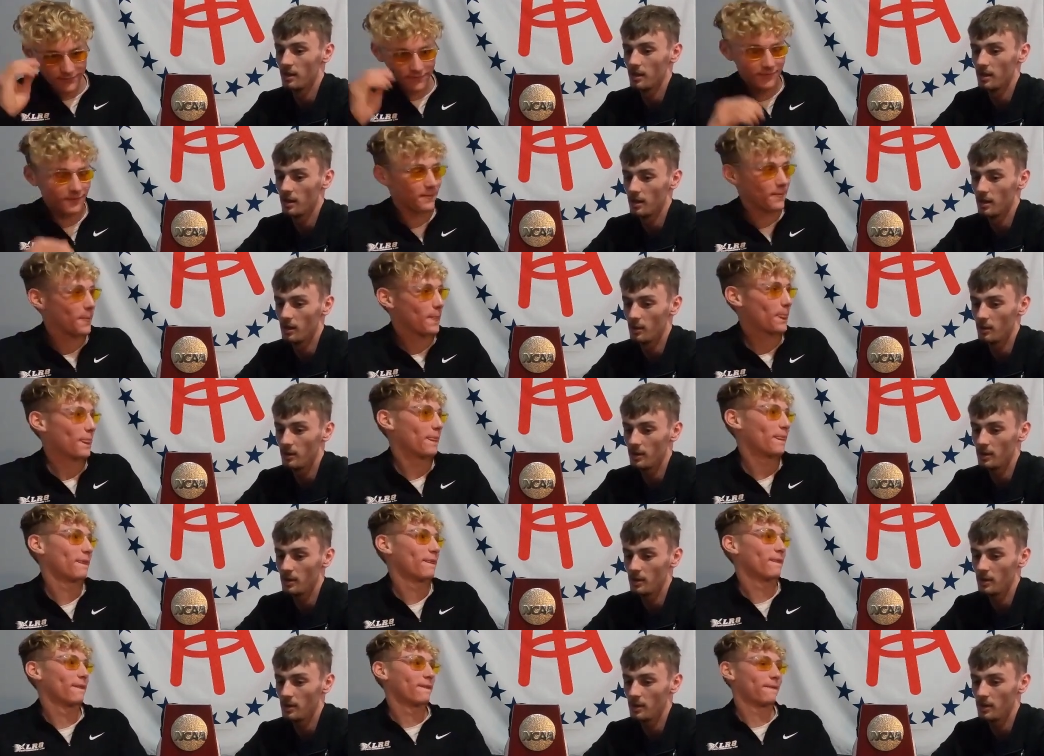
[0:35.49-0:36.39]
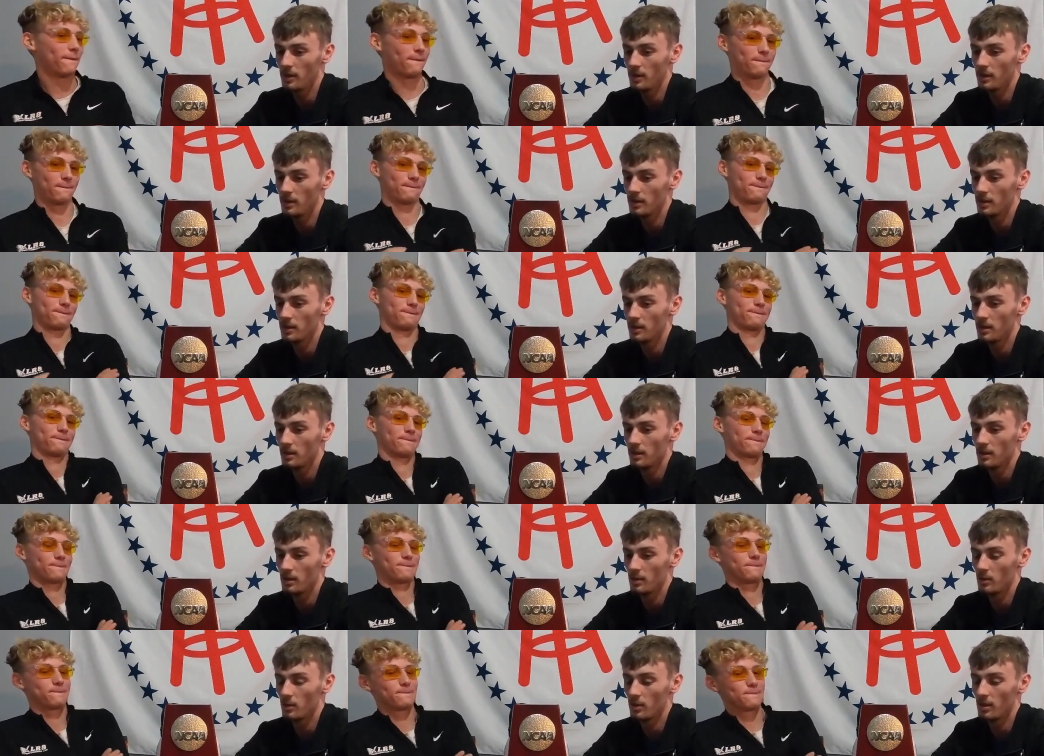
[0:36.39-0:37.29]
Speaker 1: Uh, we
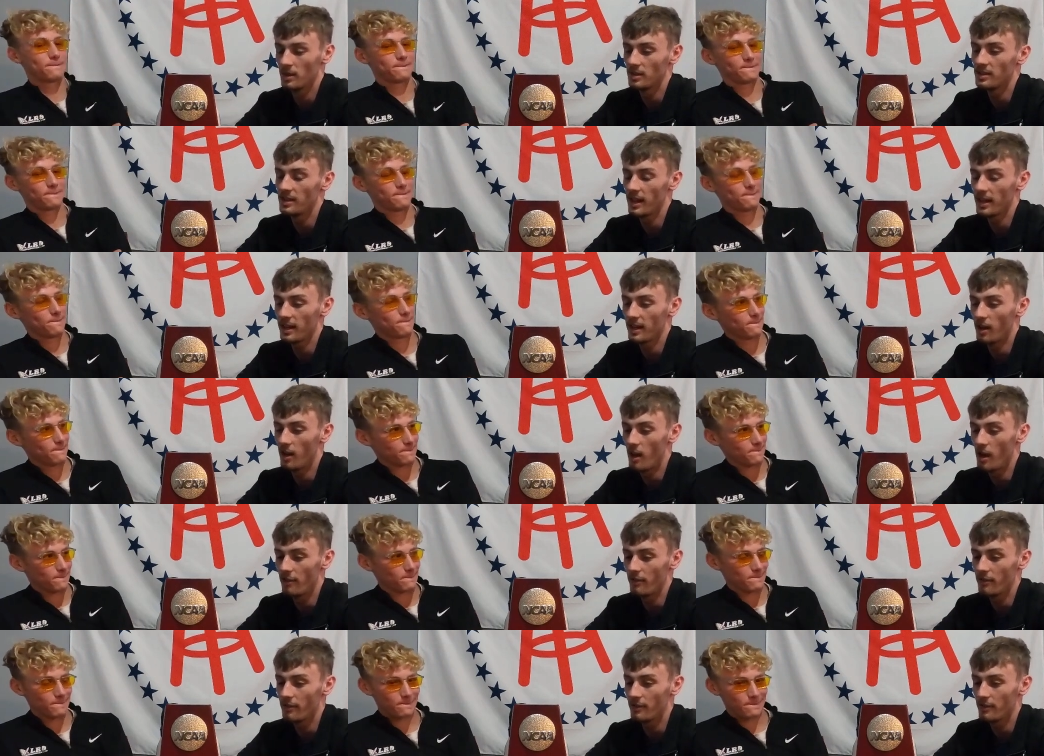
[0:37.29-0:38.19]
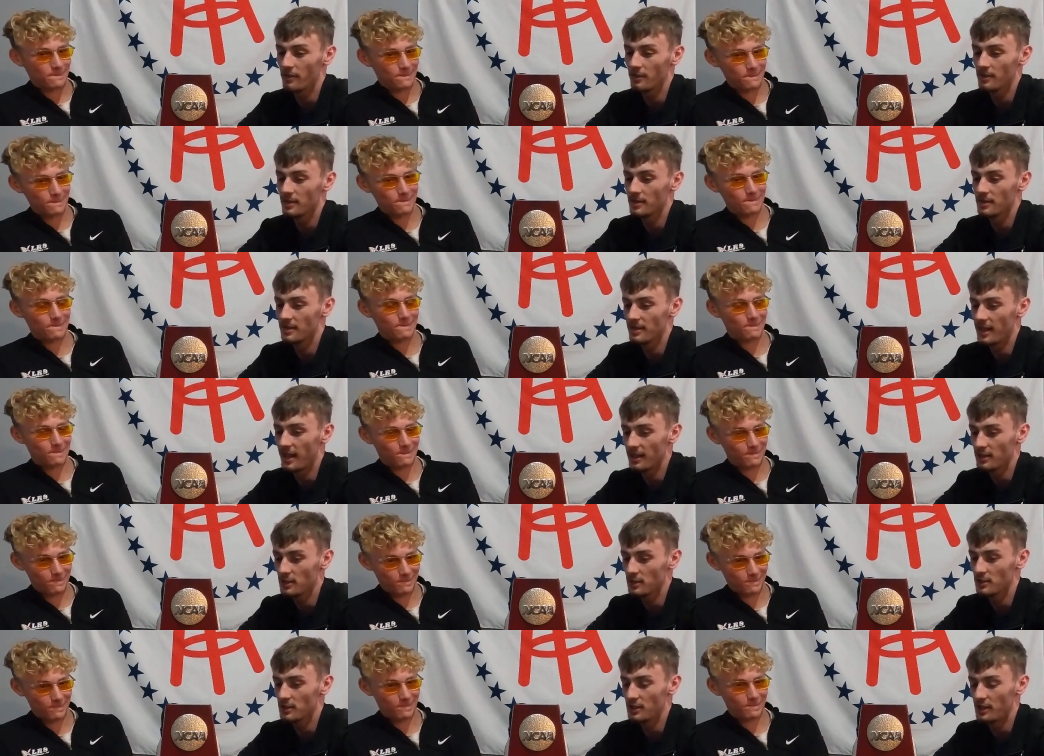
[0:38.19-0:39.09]
were second off
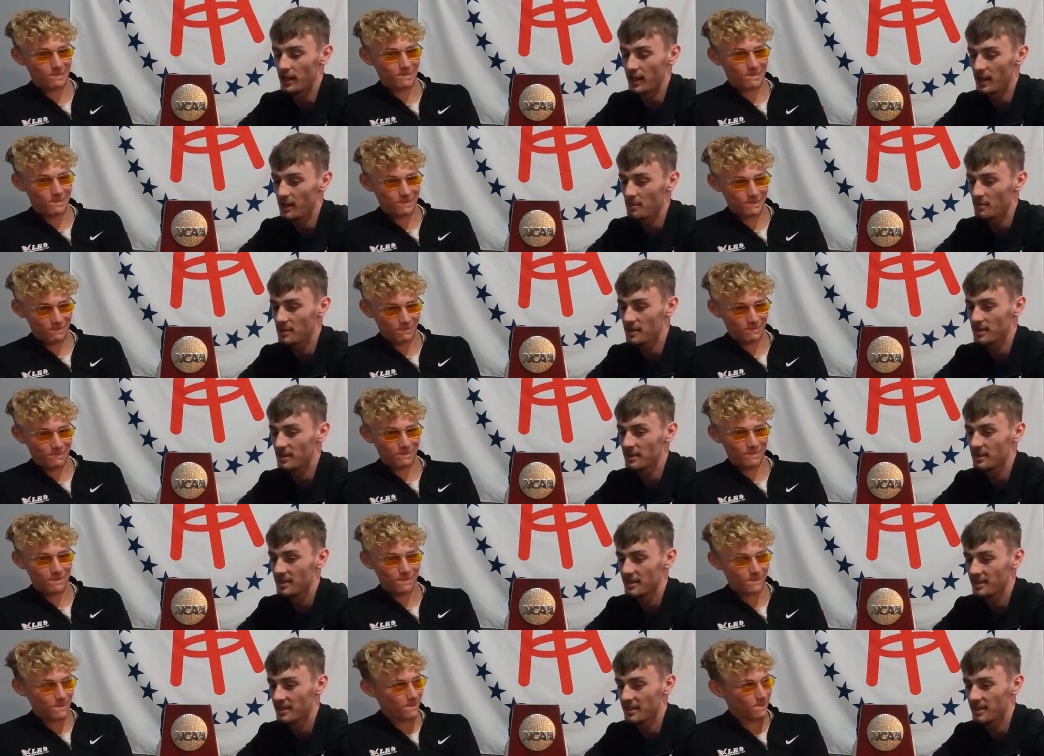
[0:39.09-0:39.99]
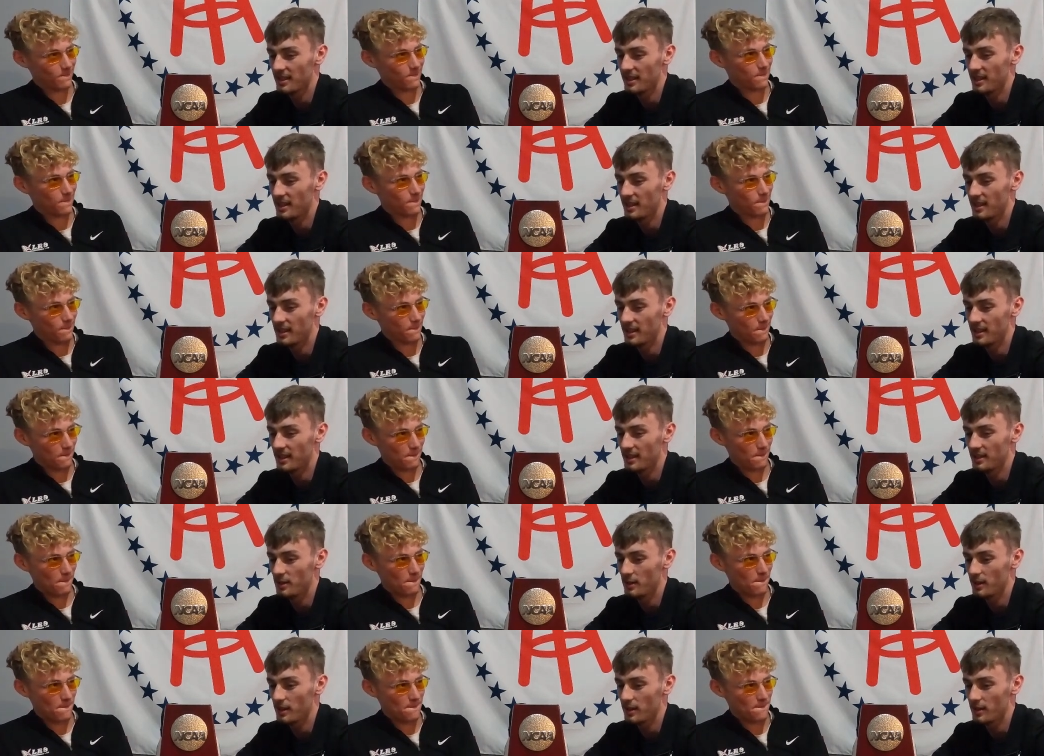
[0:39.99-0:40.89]
national champs.
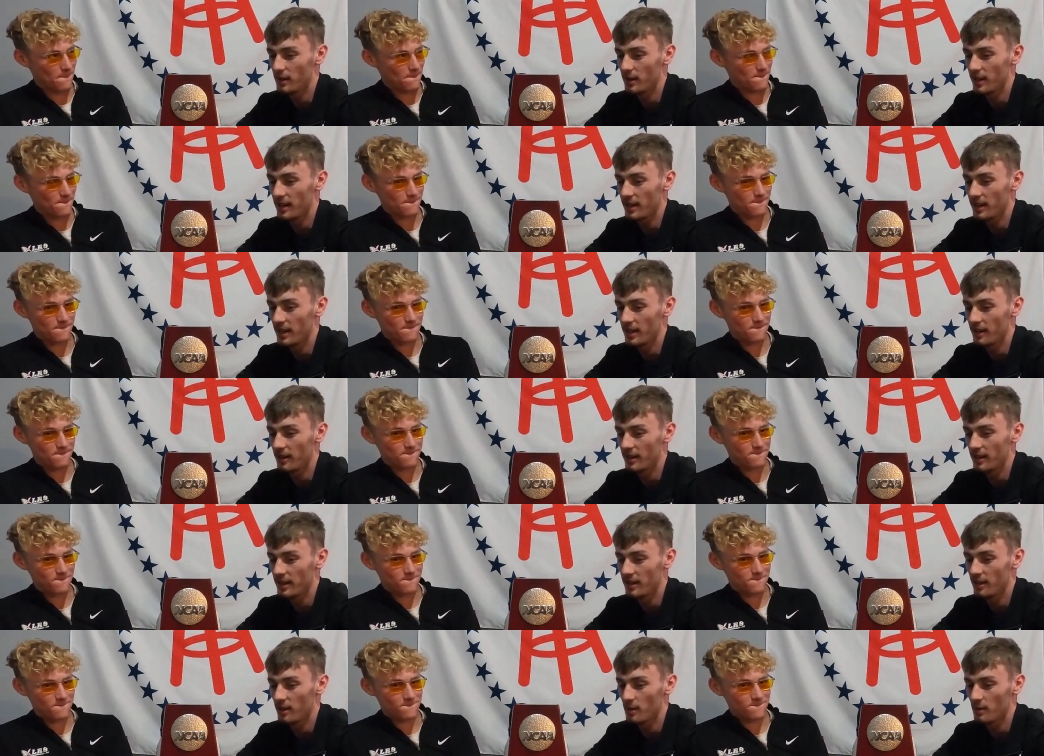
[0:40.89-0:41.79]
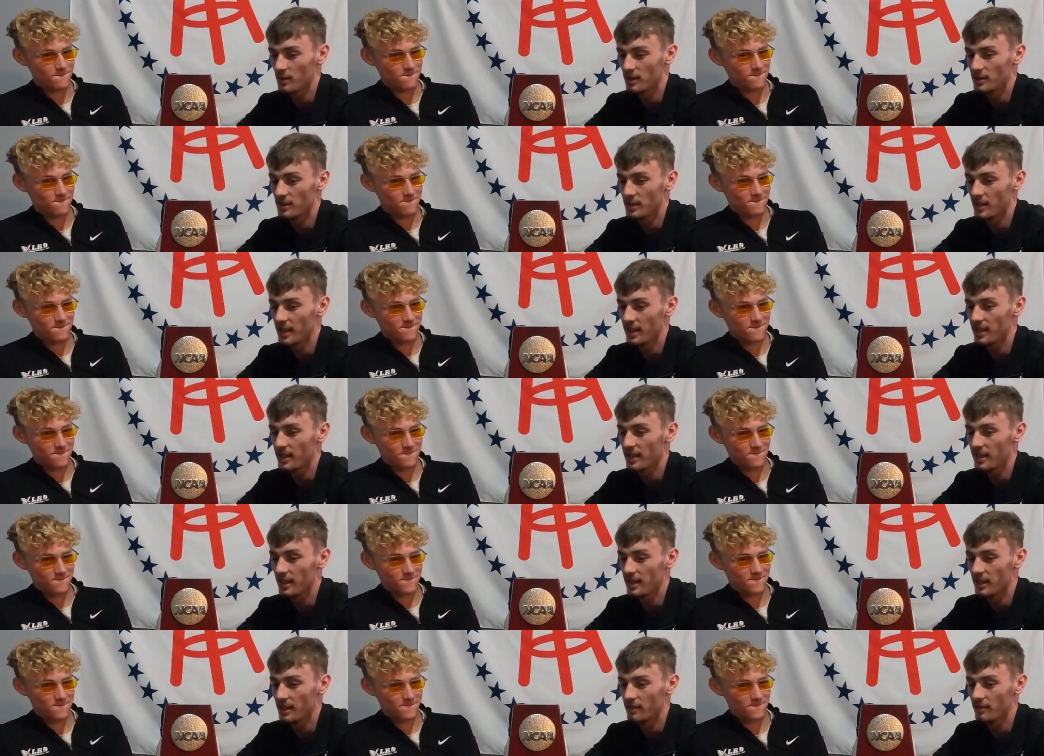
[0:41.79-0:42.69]
Uh, you had a great carry along with
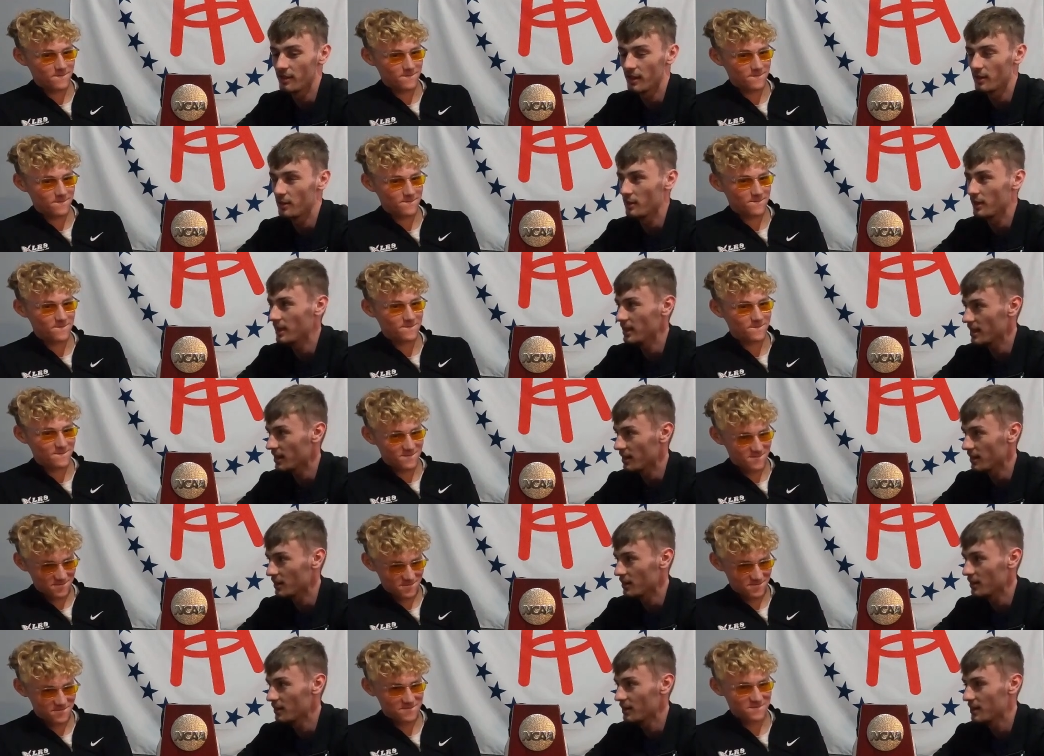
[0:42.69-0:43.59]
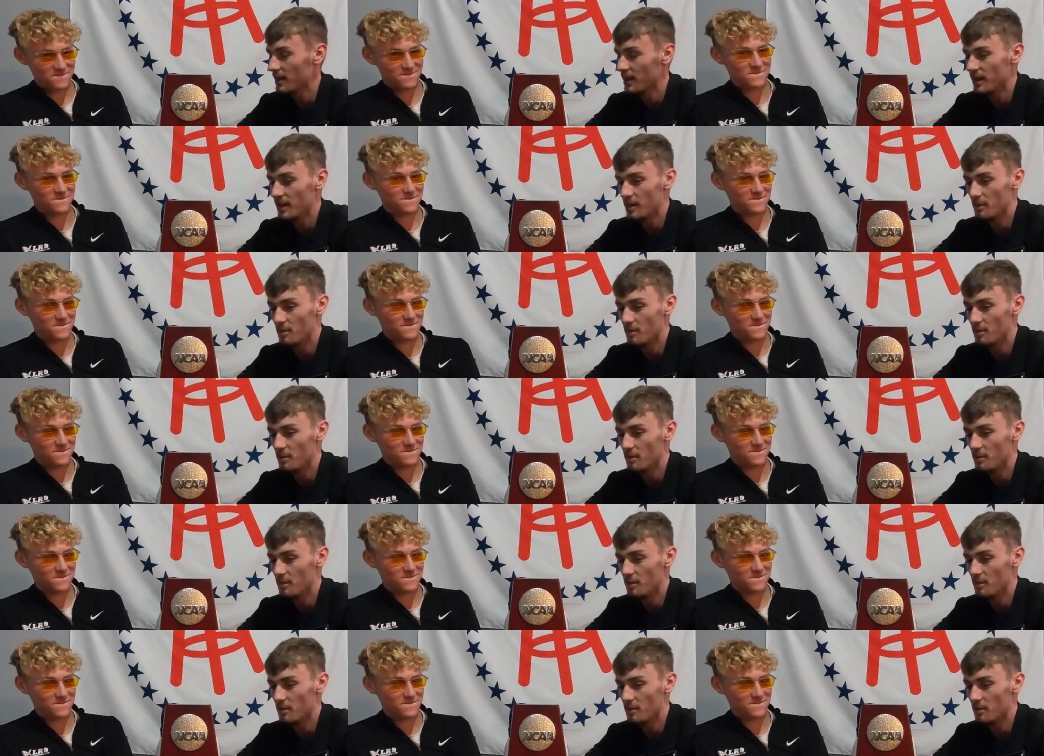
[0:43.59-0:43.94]
Jake and Federico.